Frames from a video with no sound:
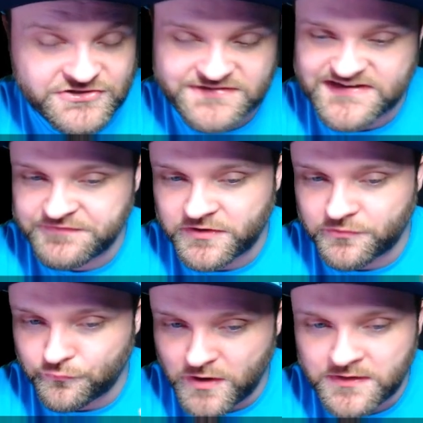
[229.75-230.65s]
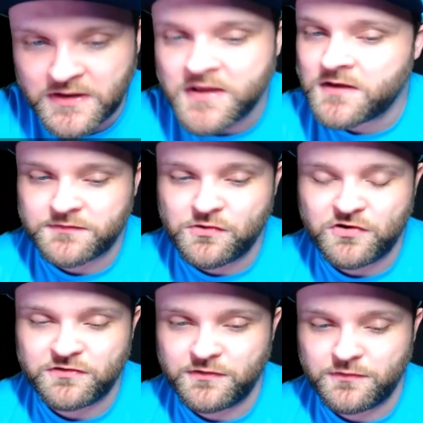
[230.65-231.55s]
He's never going to run, so you
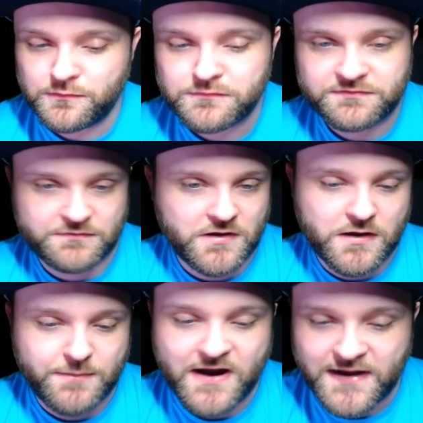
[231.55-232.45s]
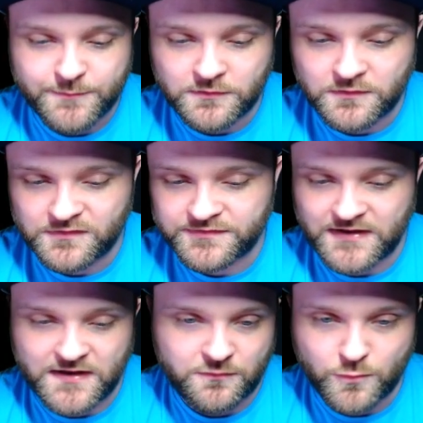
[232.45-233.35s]
can use pineapples
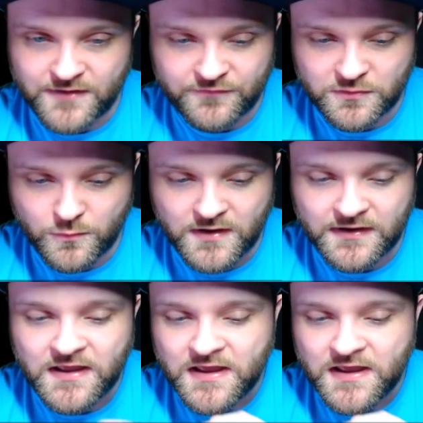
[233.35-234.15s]
and whatever you want.